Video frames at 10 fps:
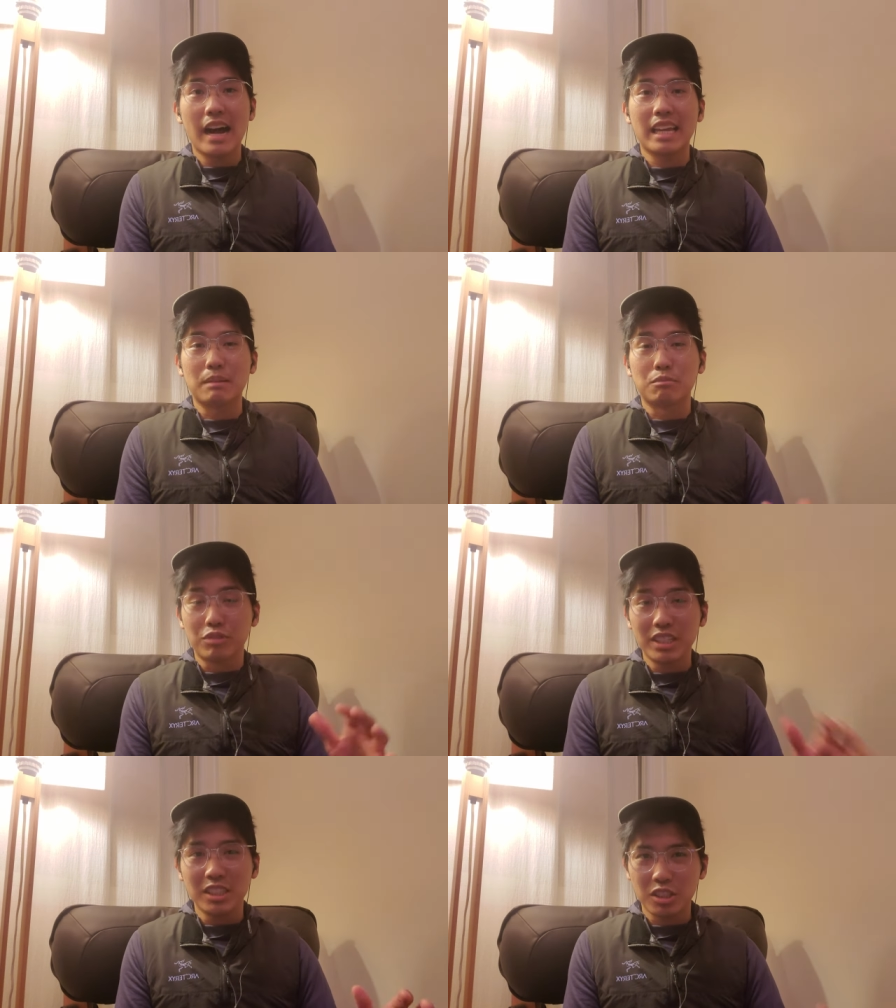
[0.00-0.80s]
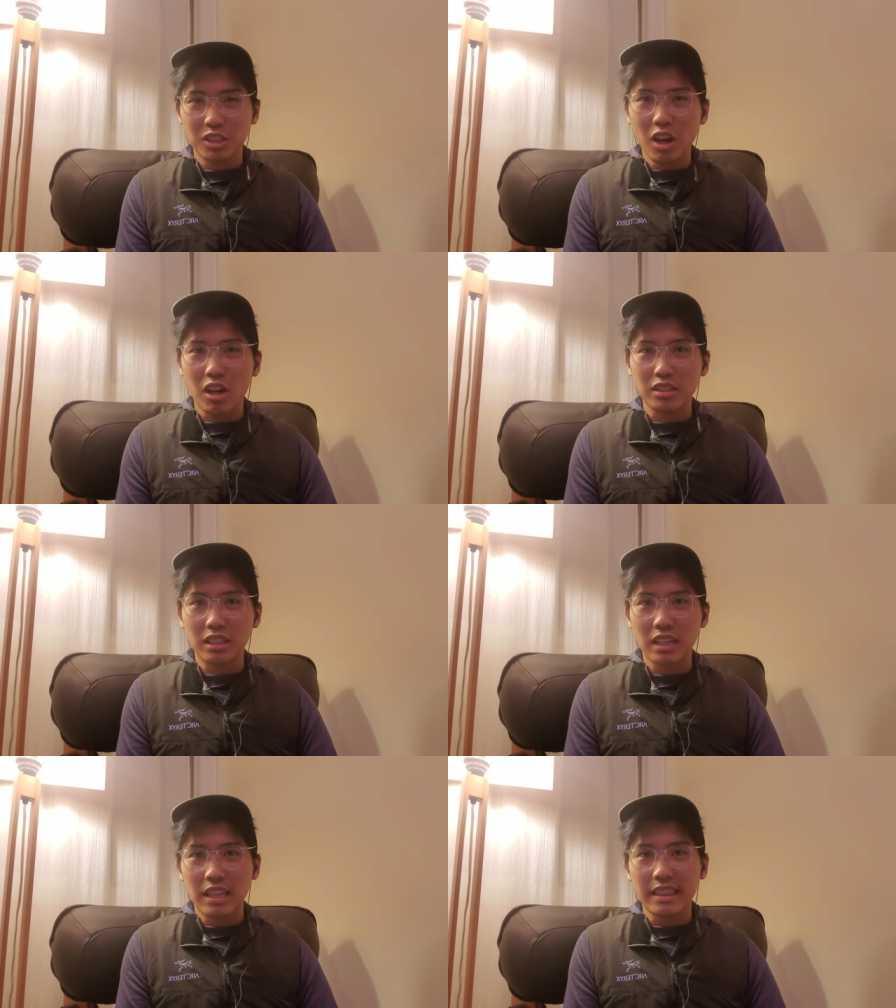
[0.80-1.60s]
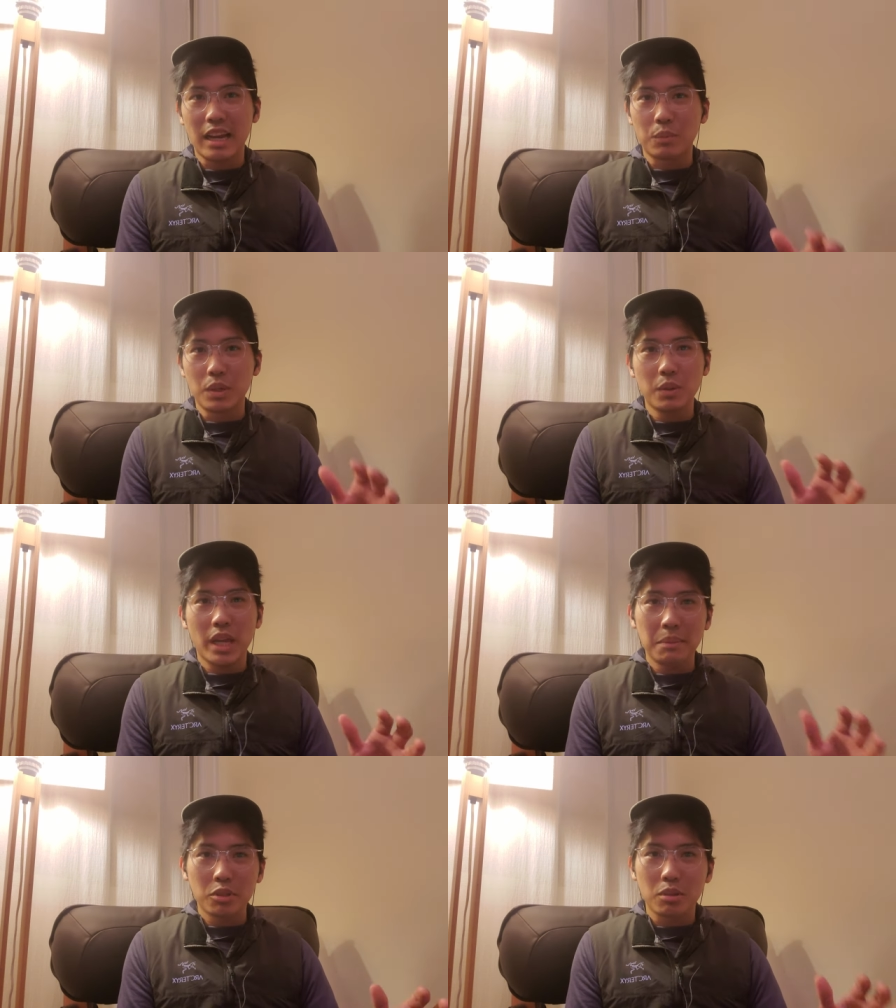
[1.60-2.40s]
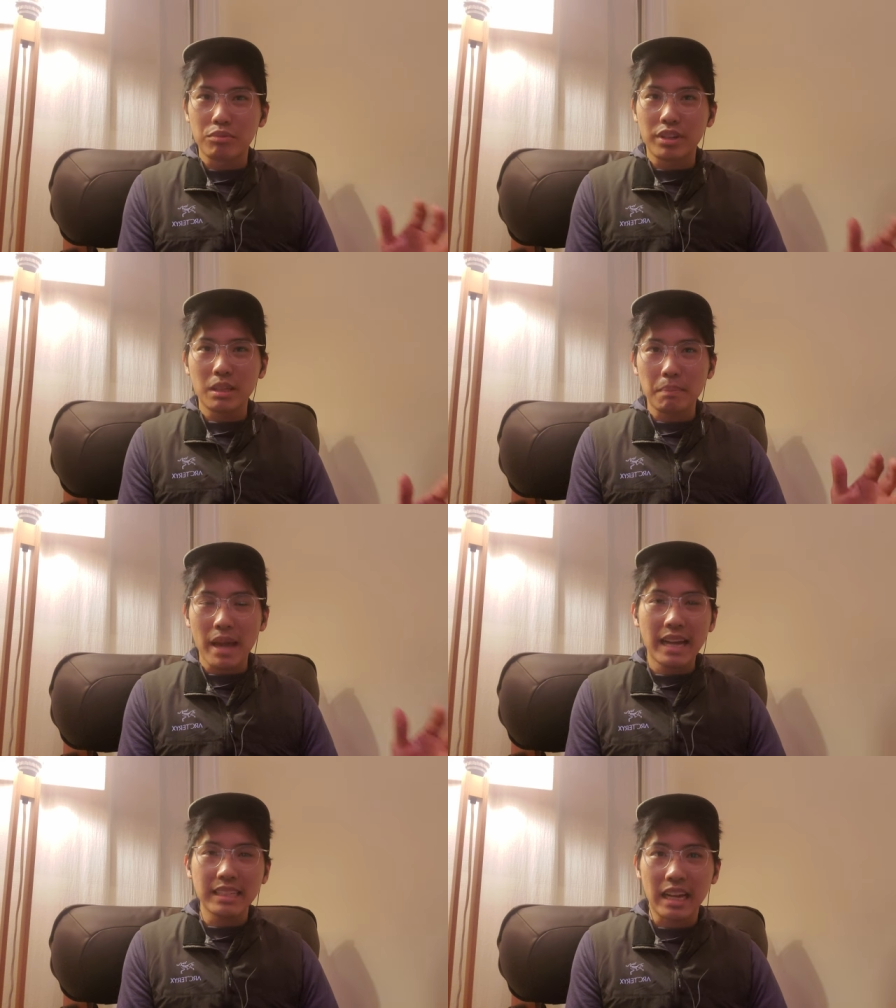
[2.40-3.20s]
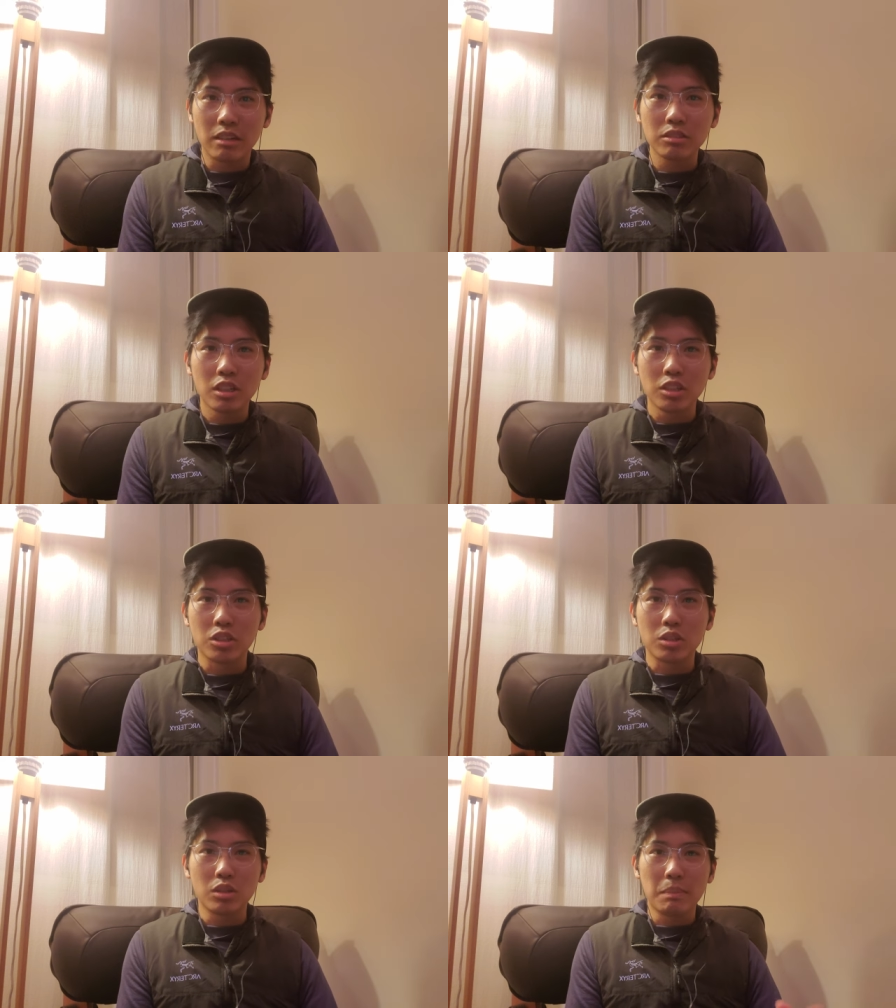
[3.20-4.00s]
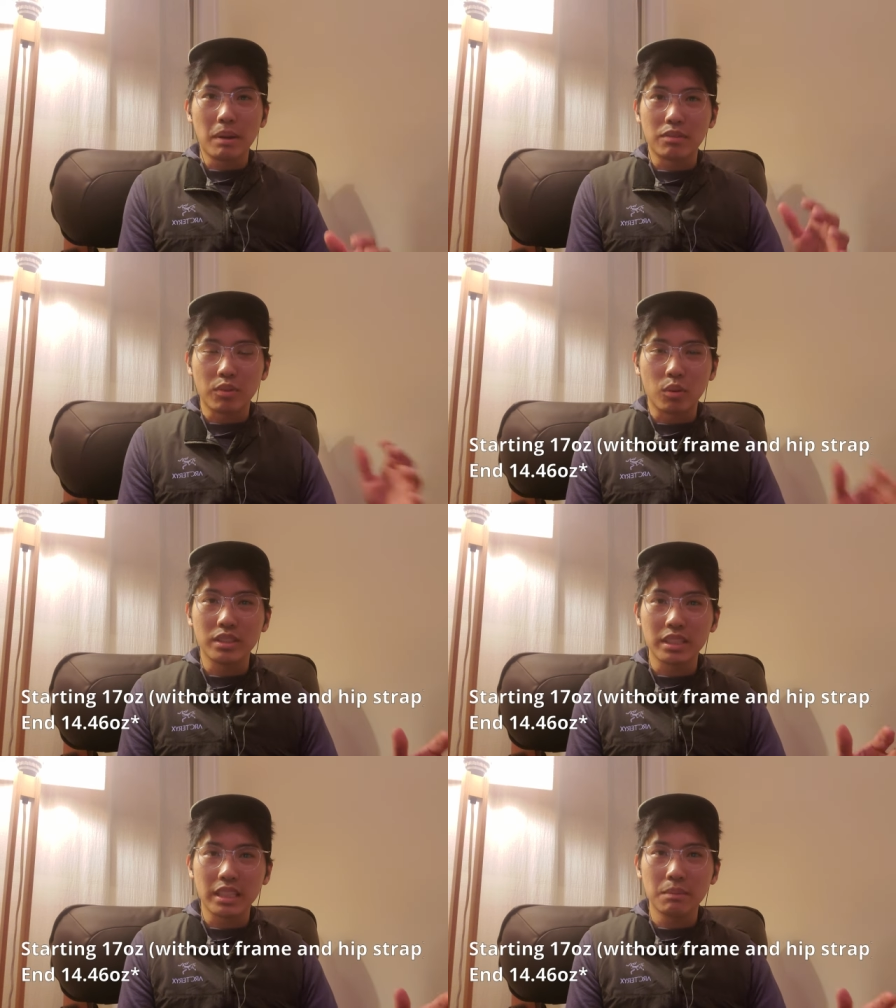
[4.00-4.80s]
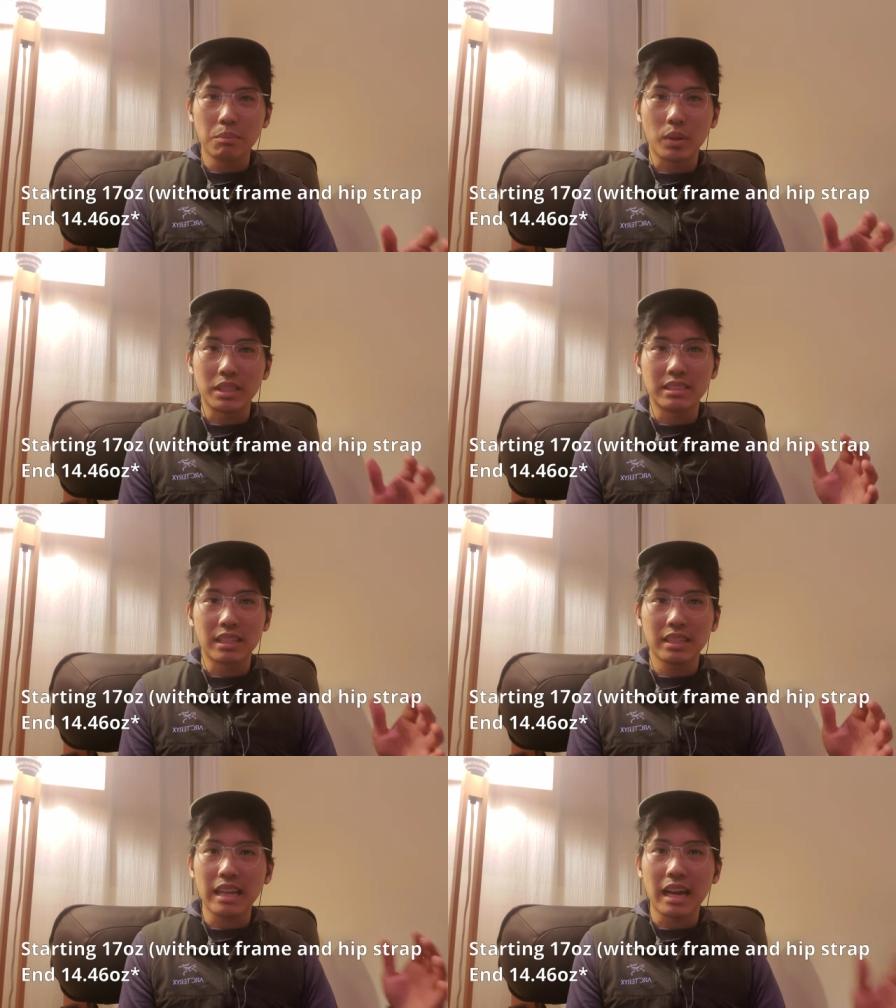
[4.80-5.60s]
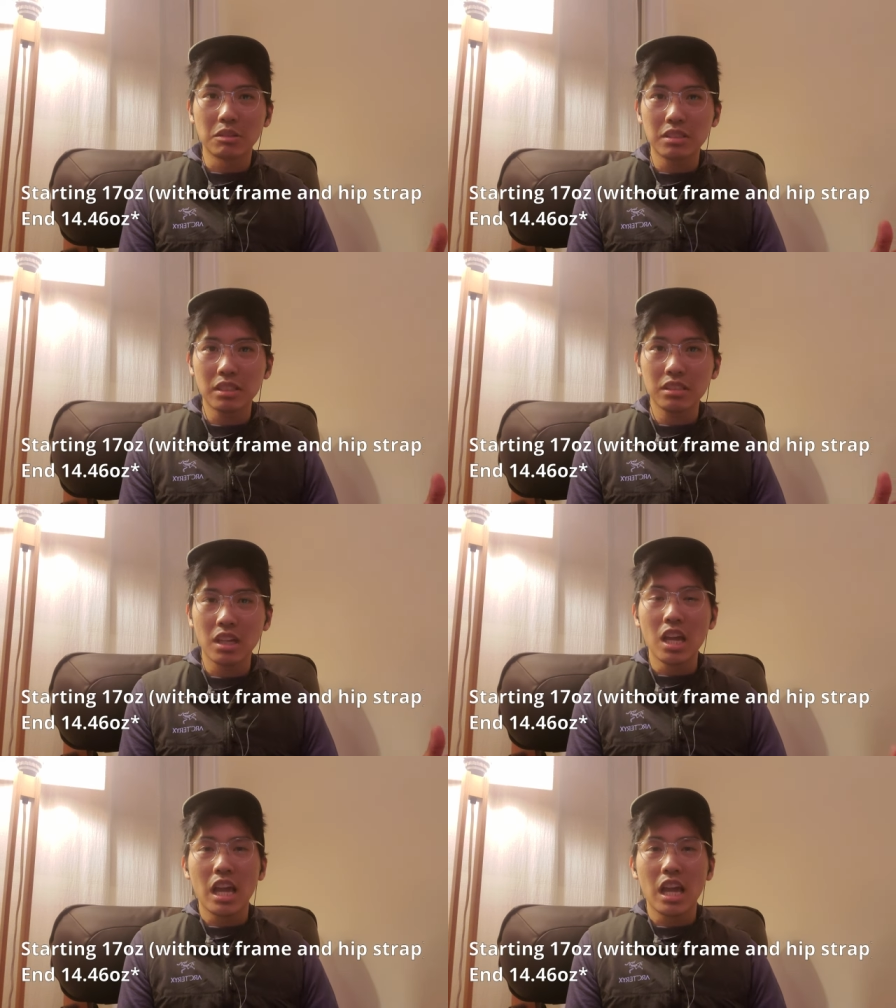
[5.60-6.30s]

I am really shocked that we were able to bring the pack down to about fourteen point six ounces.